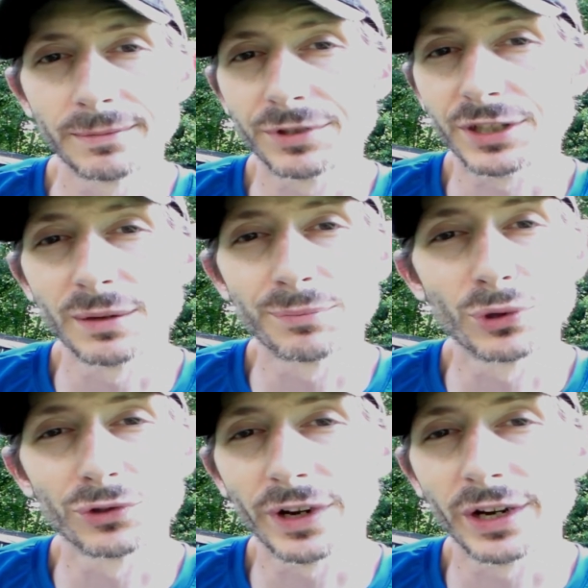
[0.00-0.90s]
skin
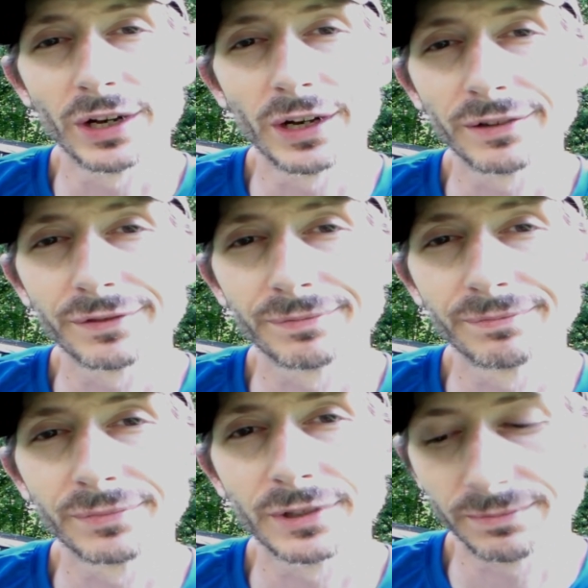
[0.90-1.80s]
pulls right off,
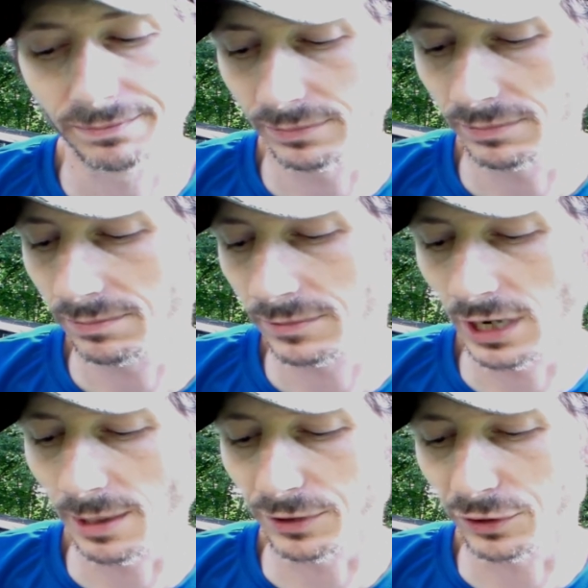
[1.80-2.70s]

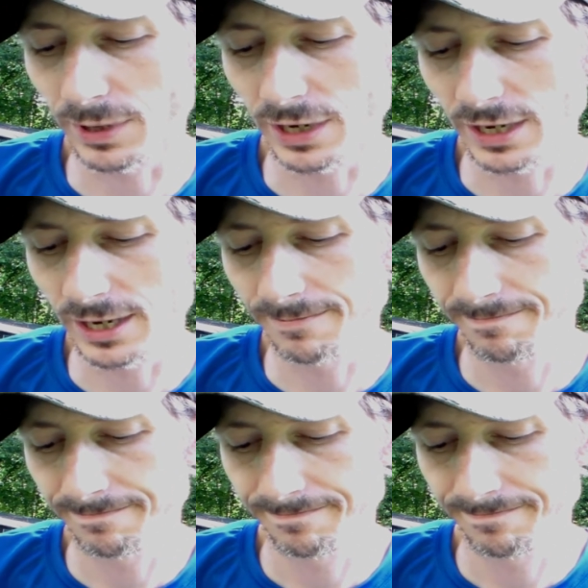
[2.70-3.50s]
cut up the spine